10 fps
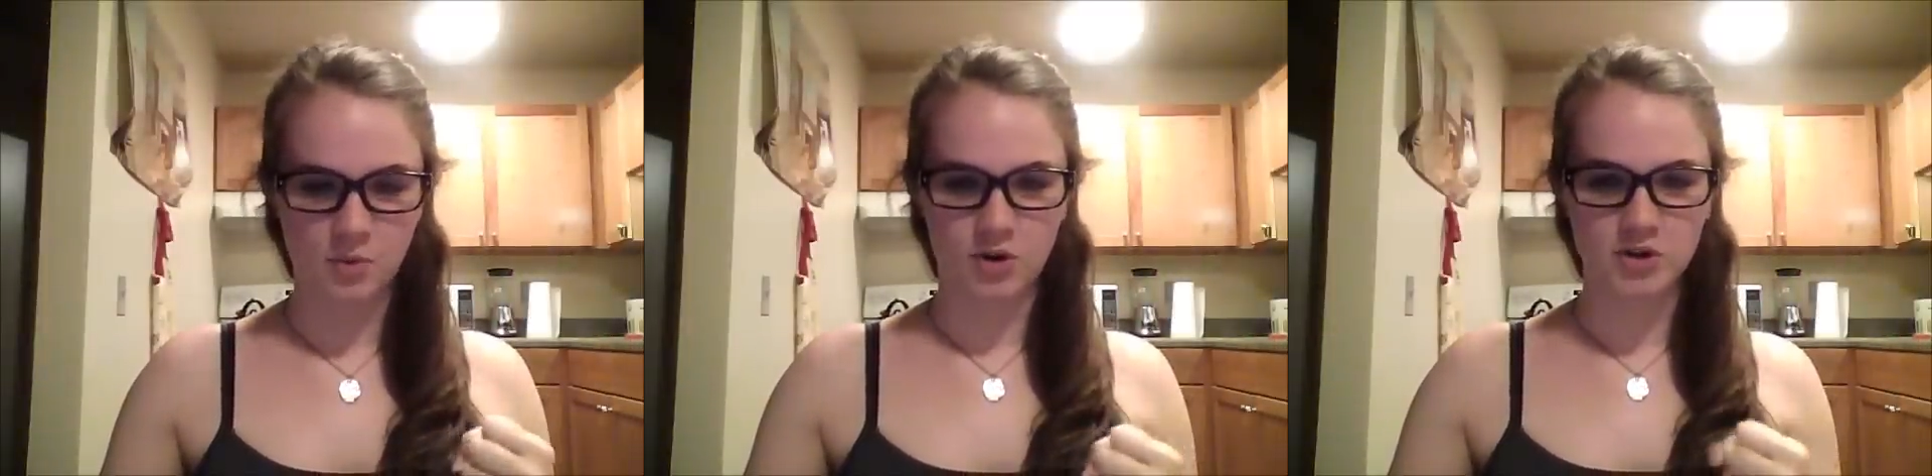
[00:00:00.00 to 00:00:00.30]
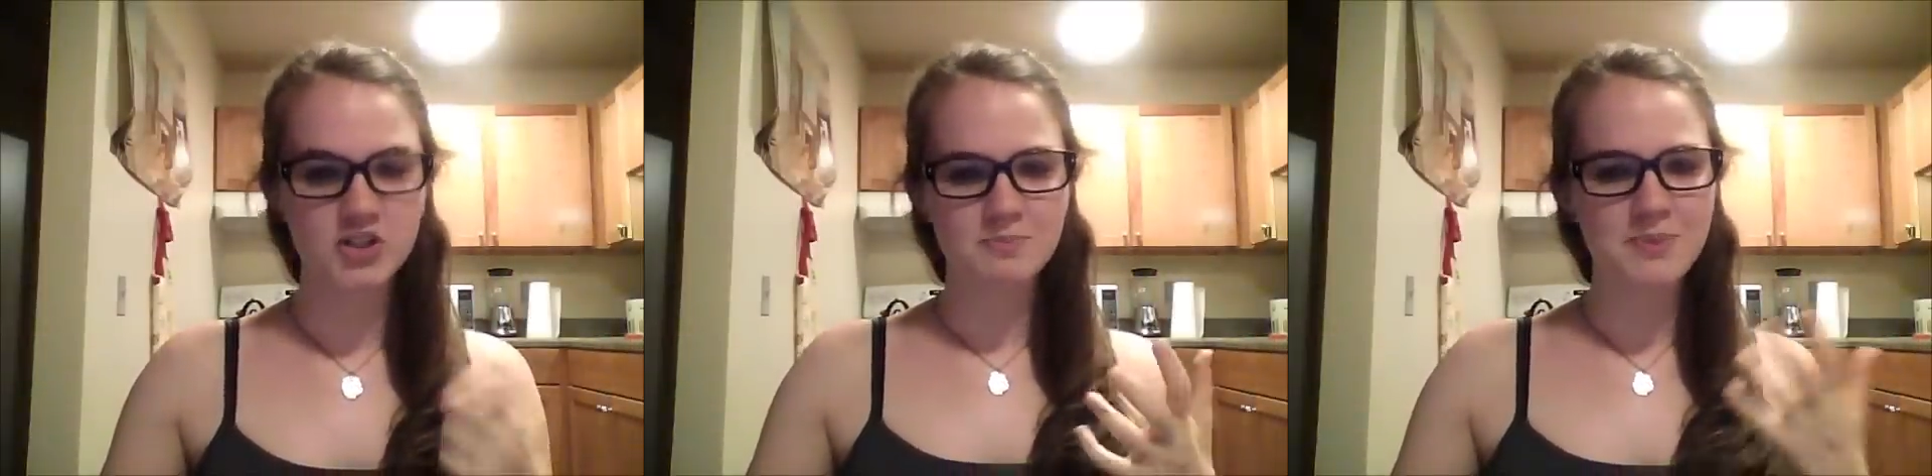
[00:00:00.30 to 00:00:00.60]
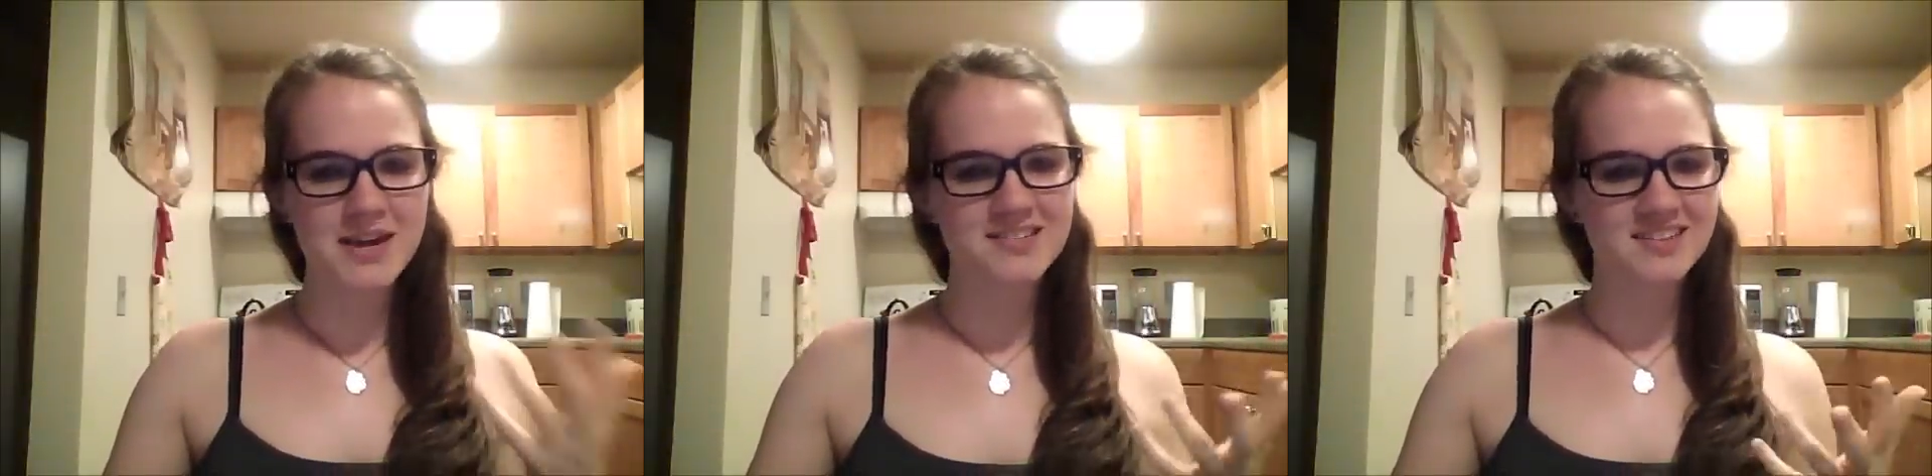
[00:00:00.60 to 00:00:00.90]
or just
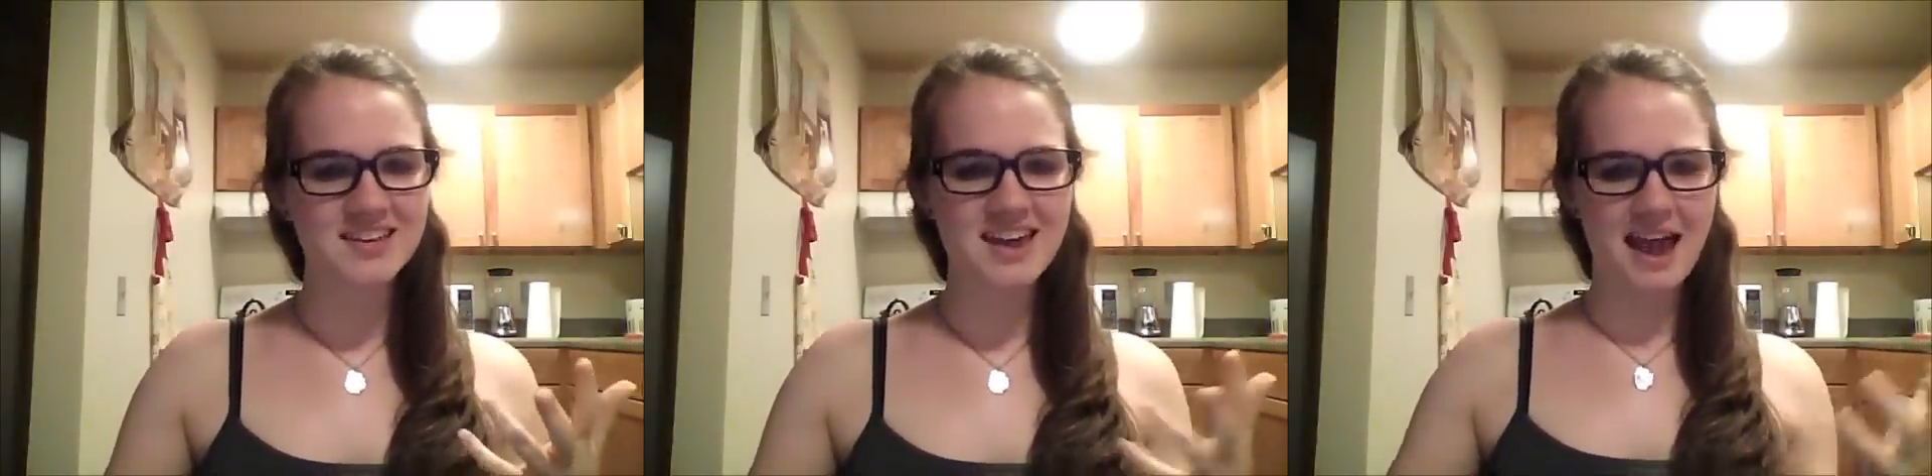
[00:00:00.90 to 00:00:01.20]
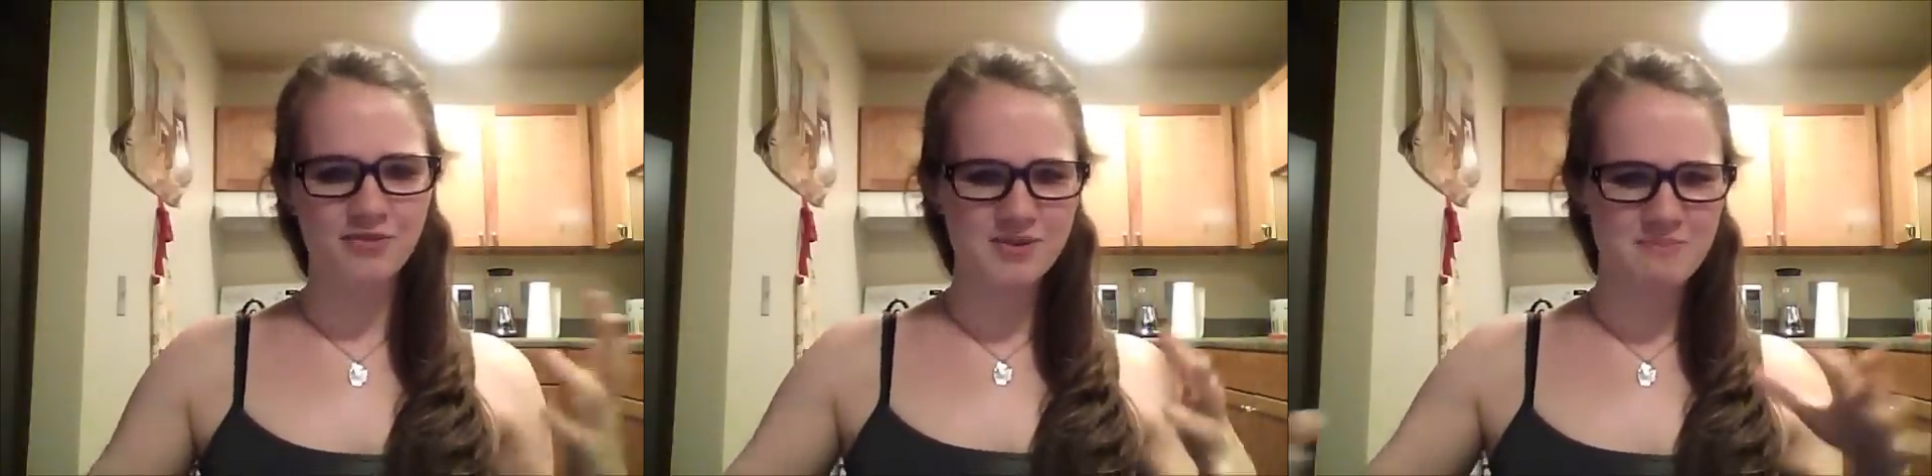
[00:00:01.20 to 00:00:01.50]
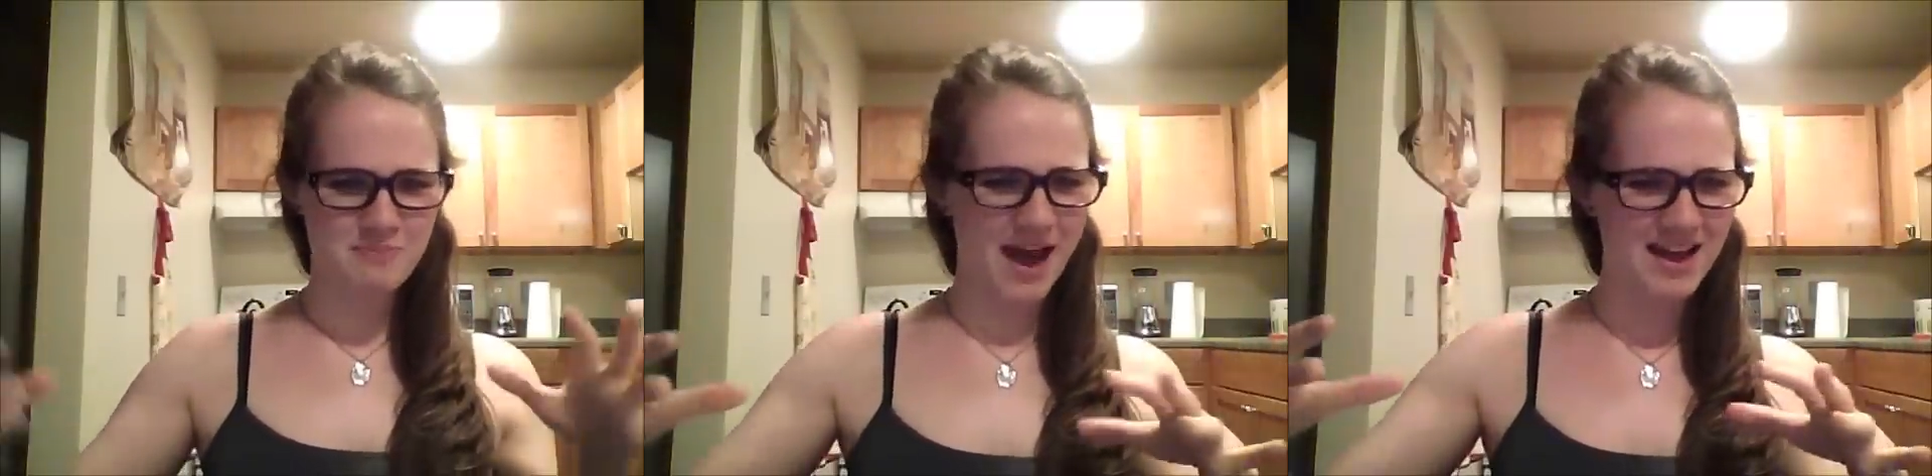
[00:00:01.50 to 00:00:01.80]
basically every
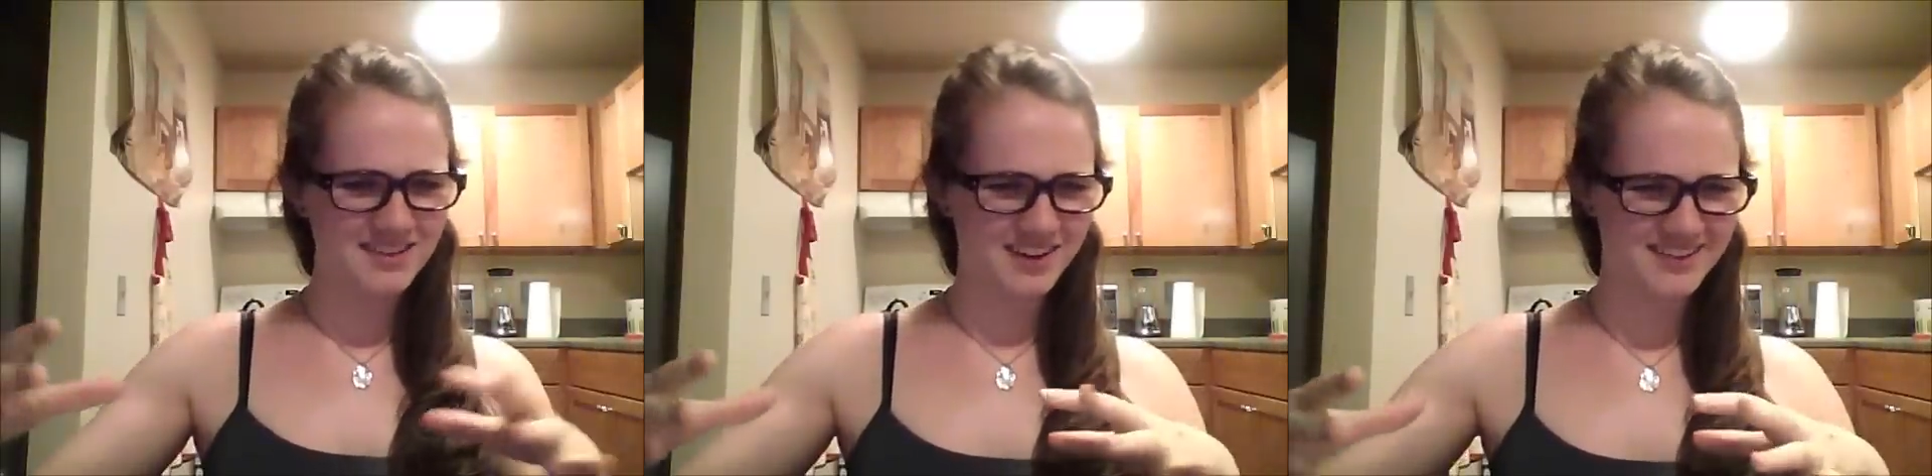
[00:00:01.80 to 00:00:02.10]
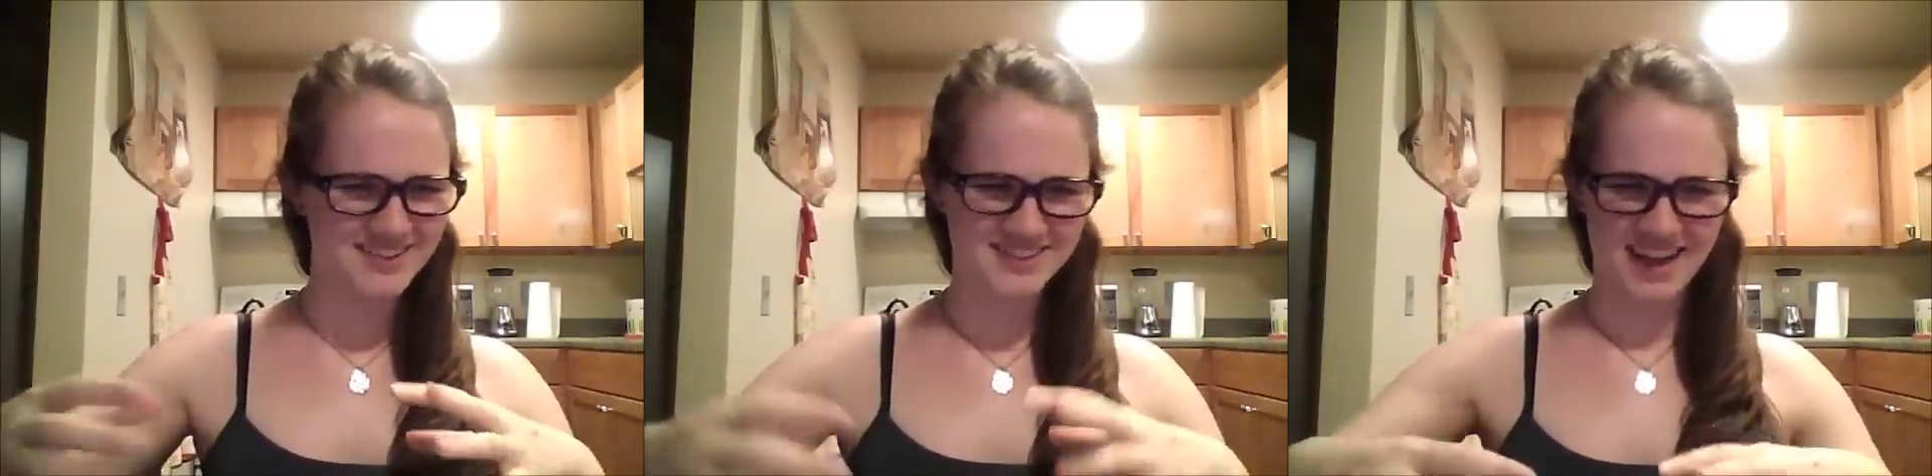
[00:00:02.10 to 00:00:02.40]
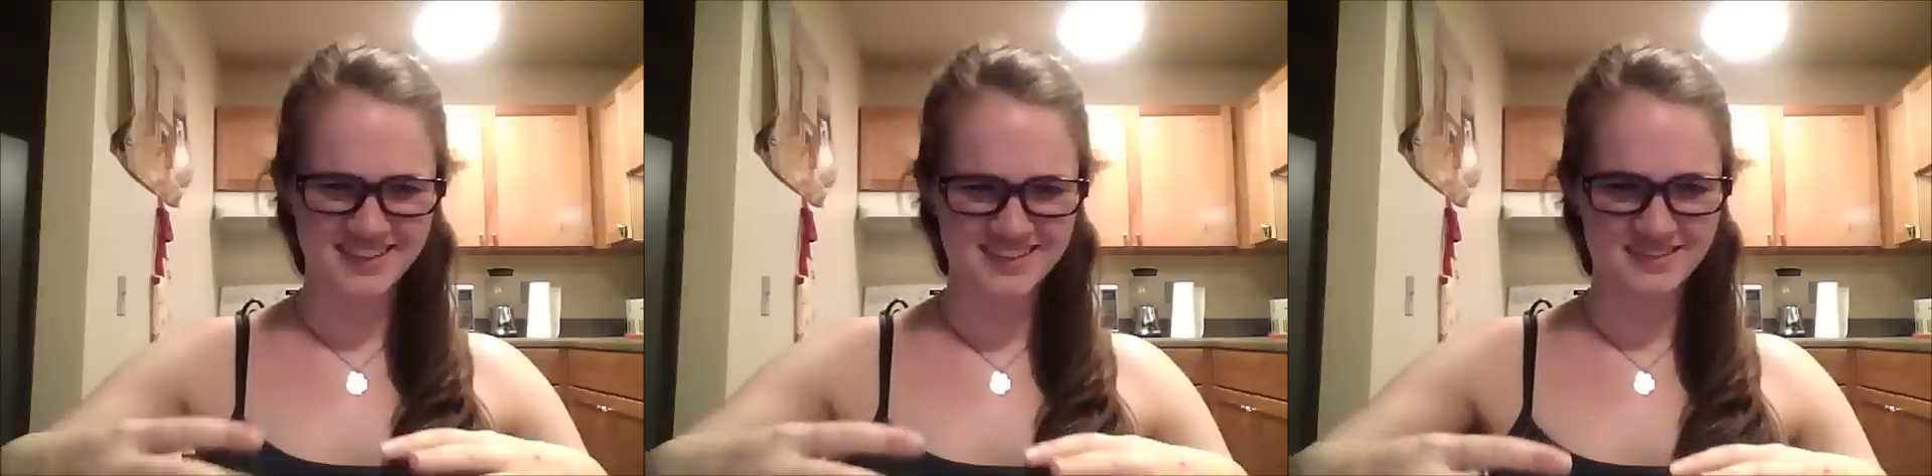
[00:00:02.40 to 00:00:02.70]
bad kind of
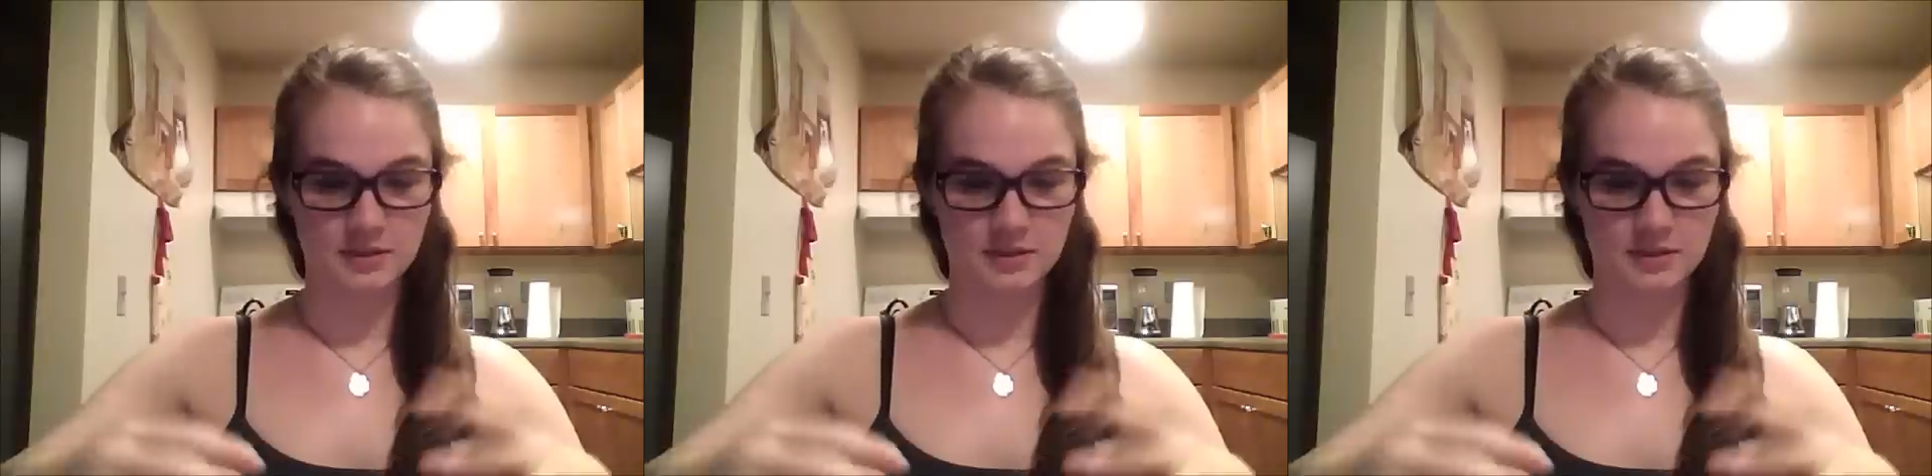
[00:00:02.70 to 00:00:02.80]
sex,